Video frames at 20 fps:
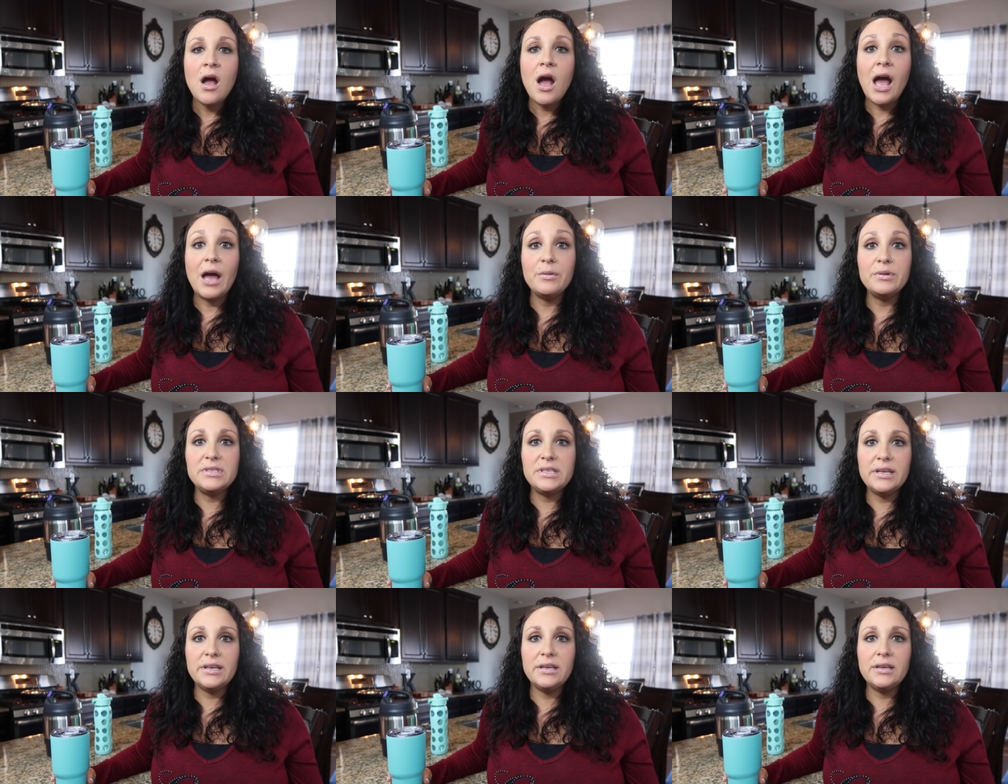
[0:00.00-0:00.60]
I
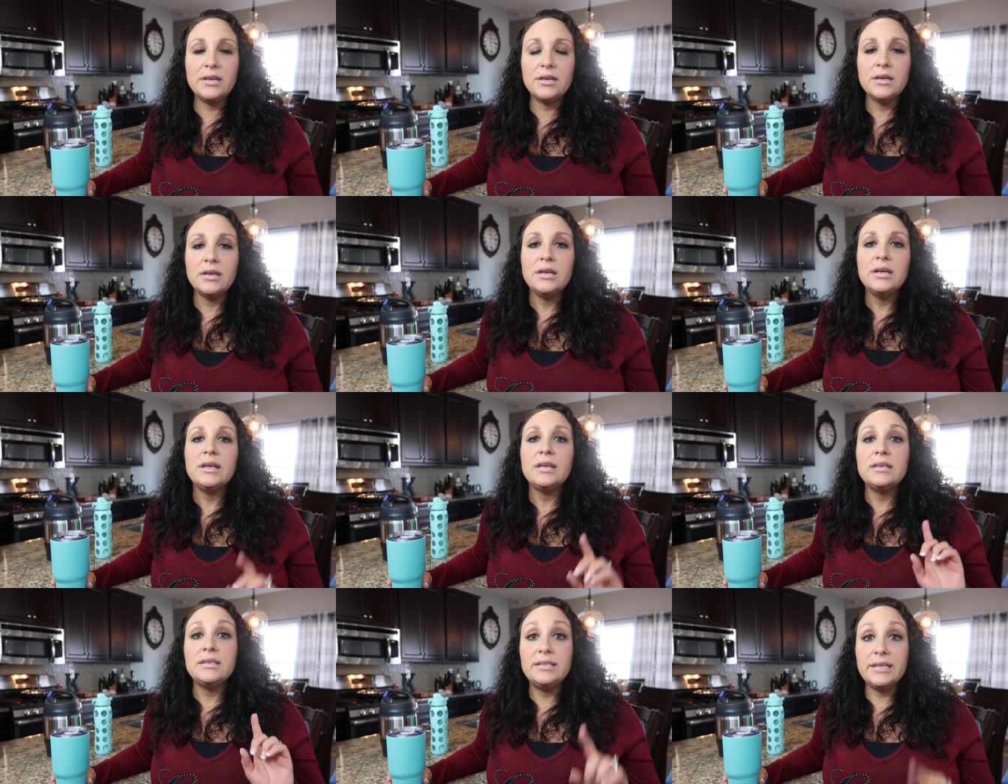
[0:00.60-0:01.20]
was in
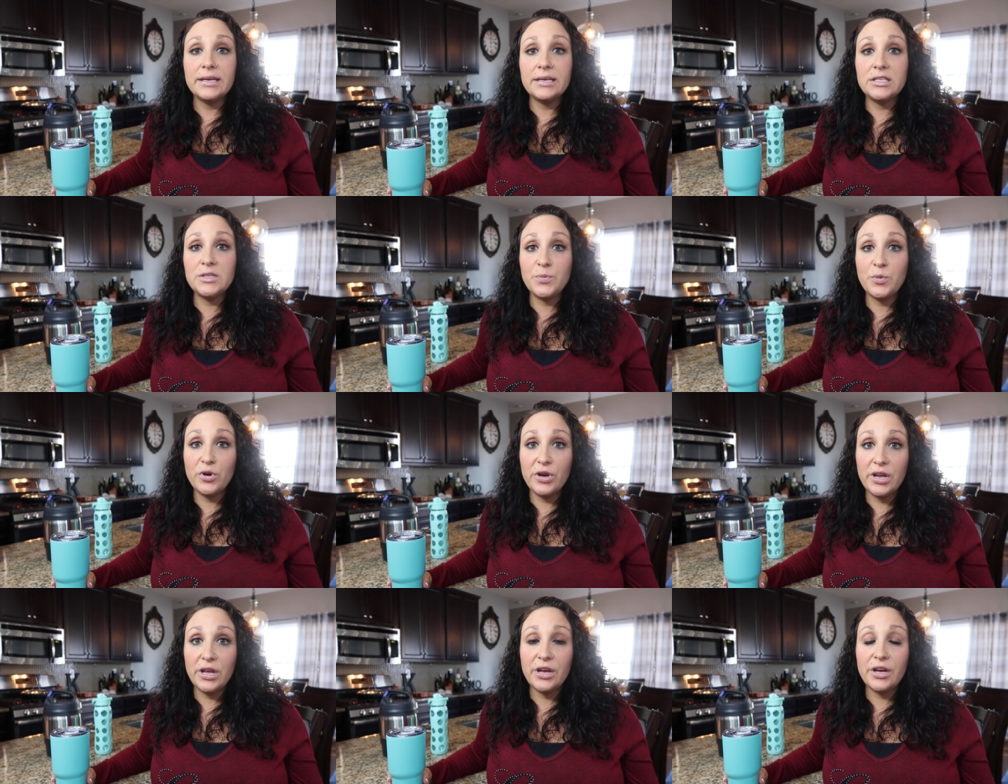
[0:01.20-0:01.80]
Dick's
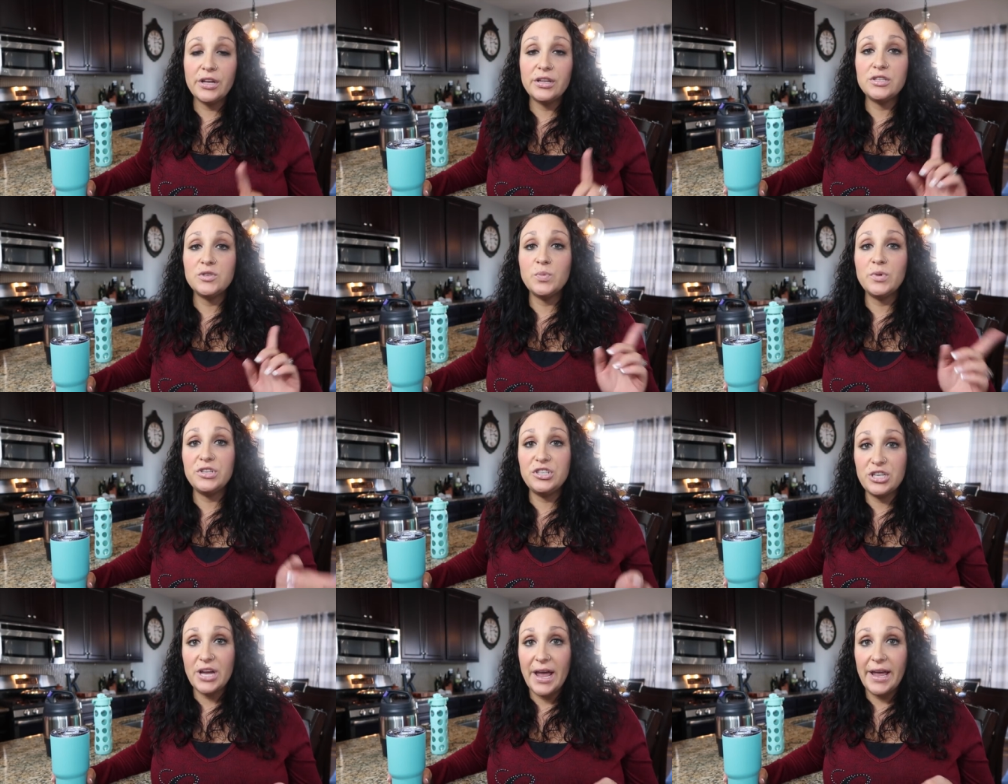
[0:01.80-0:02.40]
Sporting Goods
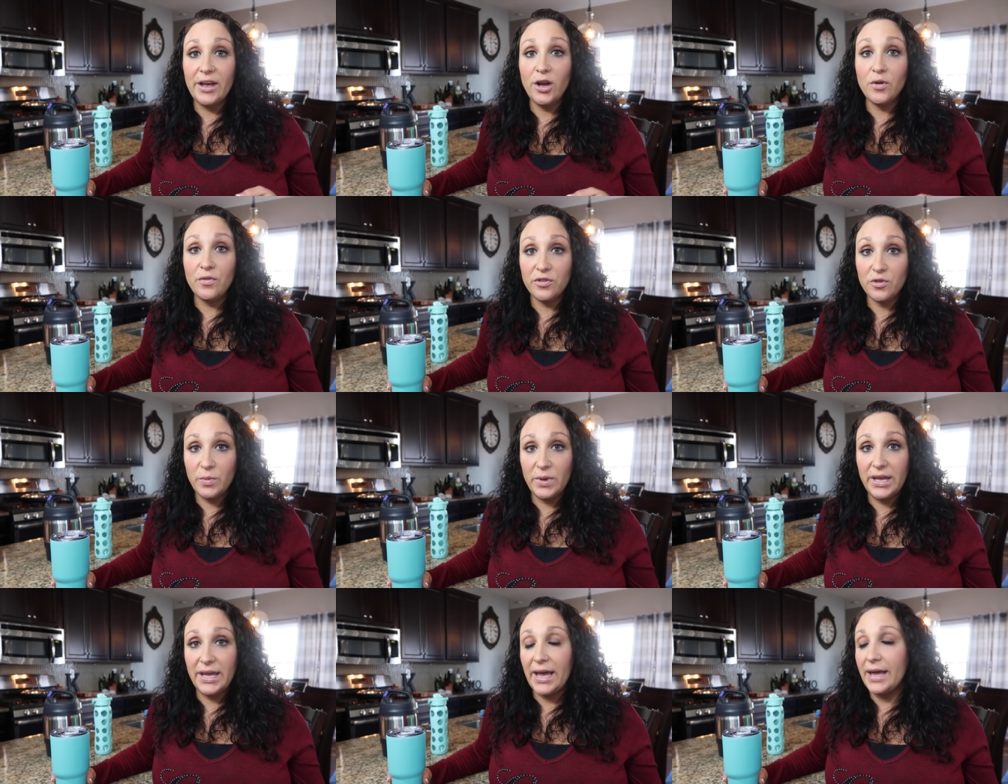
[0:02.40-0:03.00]
with Jay over
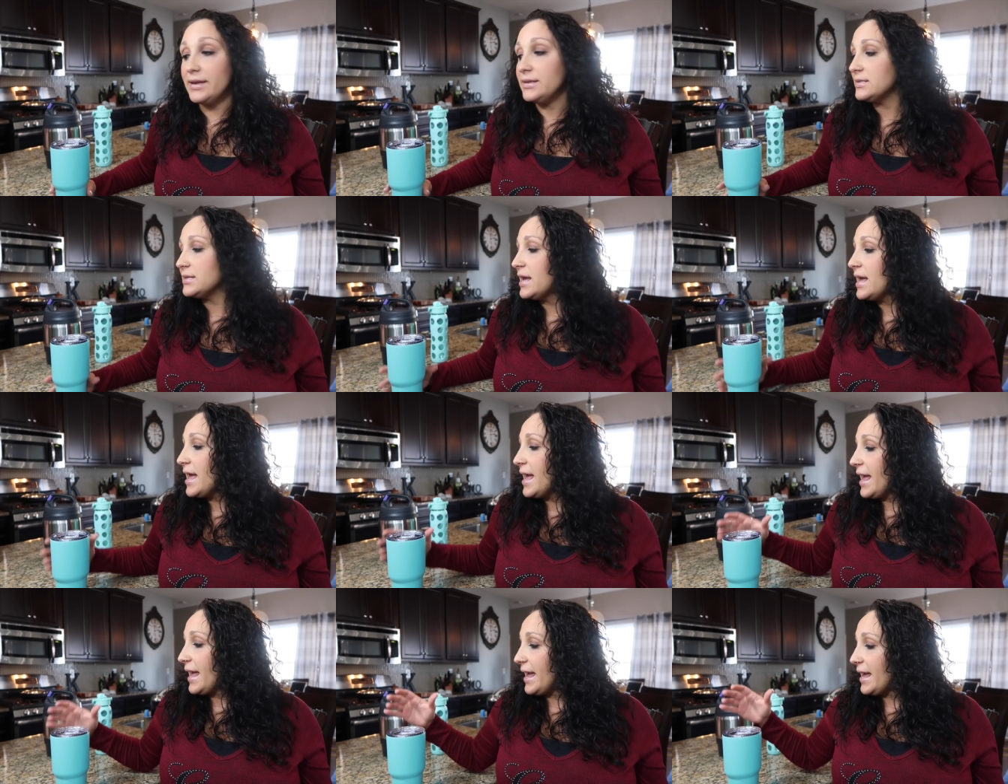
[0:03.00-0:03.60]
the weekend,
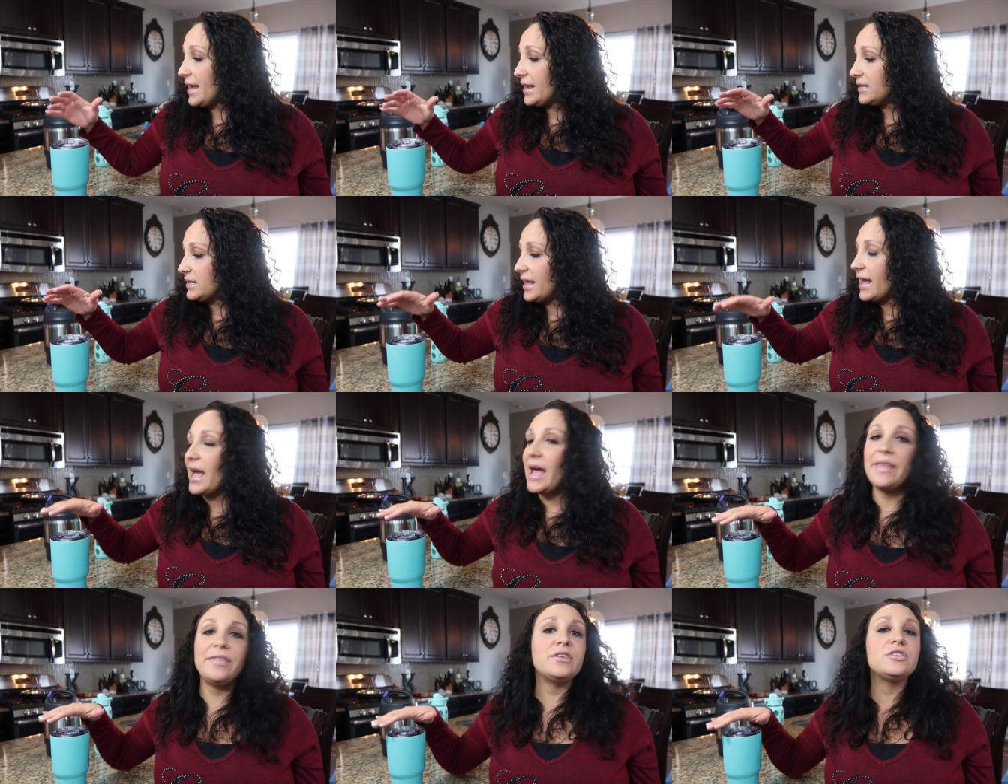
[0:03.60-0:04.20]
and
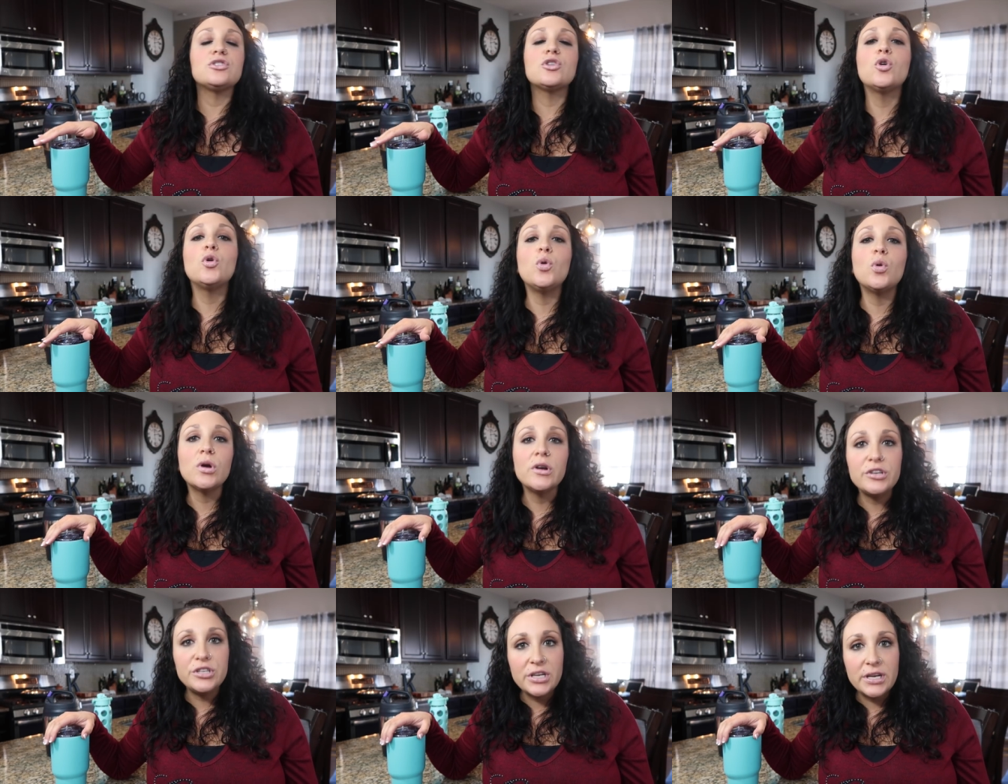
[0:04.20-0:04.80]
they had this
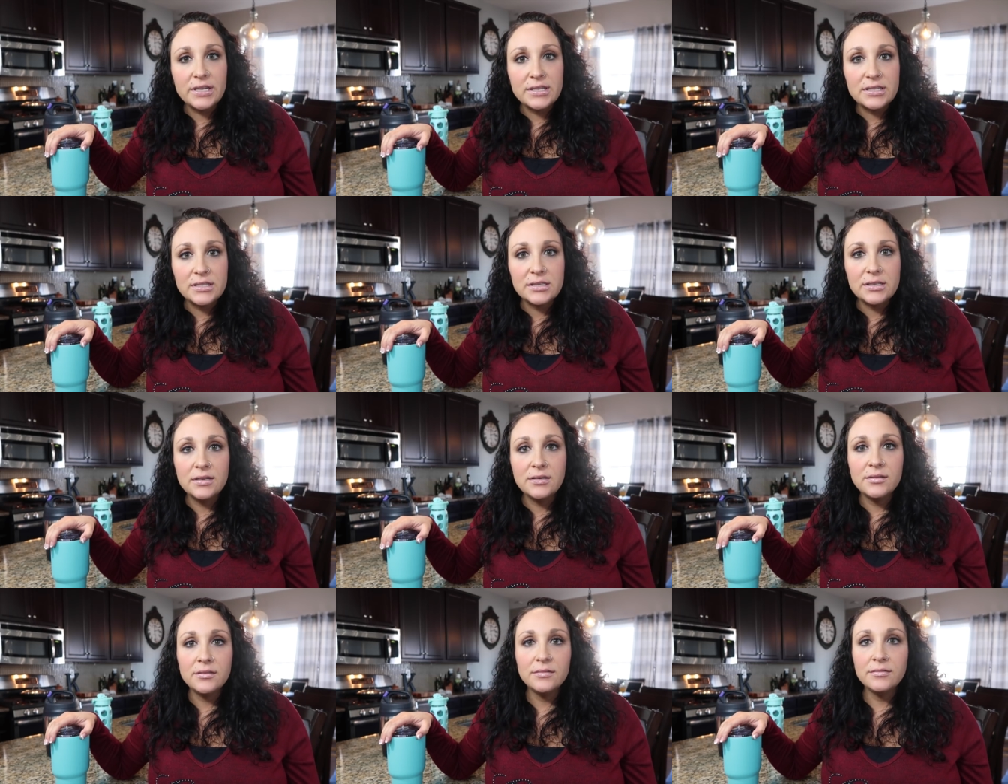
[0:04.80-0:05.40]
gorgeous,